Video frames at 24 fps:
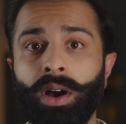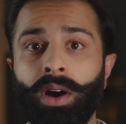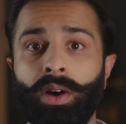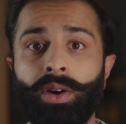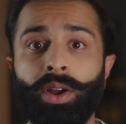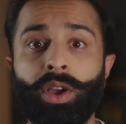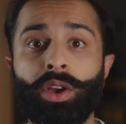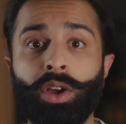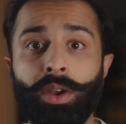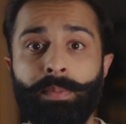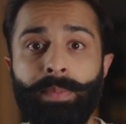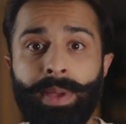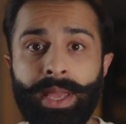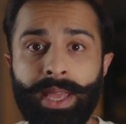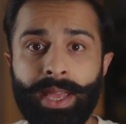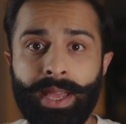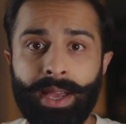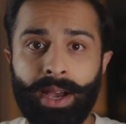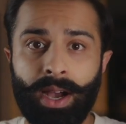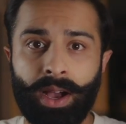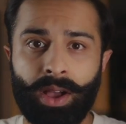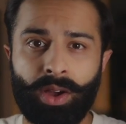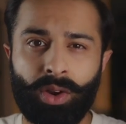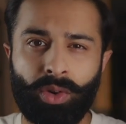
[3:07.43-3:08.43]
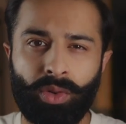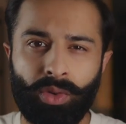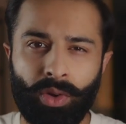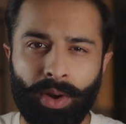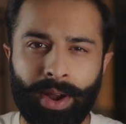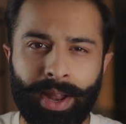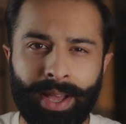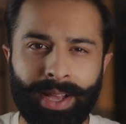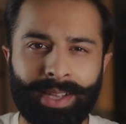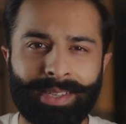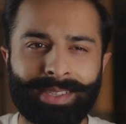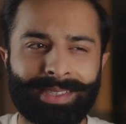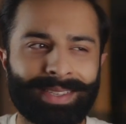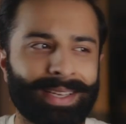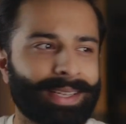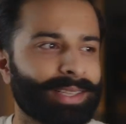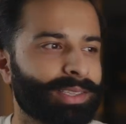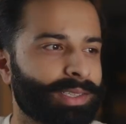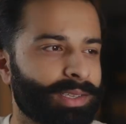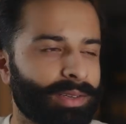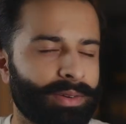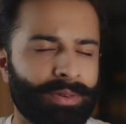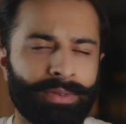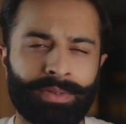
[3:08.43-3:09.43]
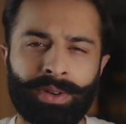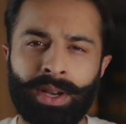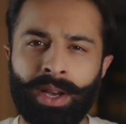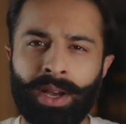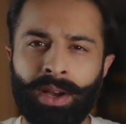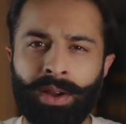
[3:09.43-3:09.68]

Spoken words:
or it could be a chronic sense of